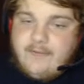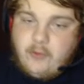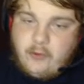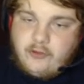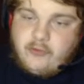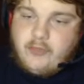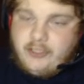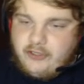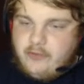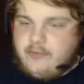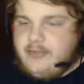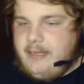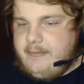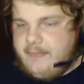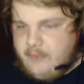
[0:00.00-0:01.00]
your Twitch
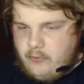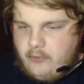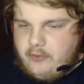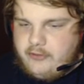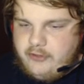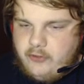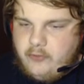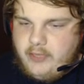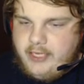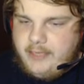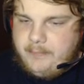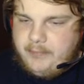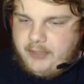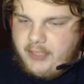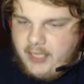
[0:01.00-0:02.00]
username, of course. You will hit
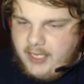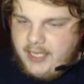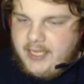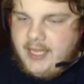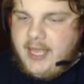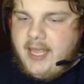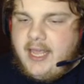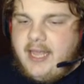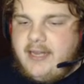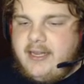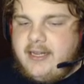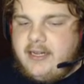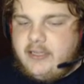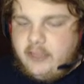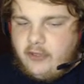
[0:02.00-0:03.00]
apply and then
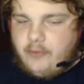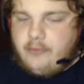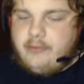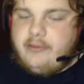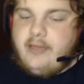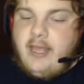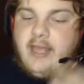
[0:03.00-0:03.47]
close.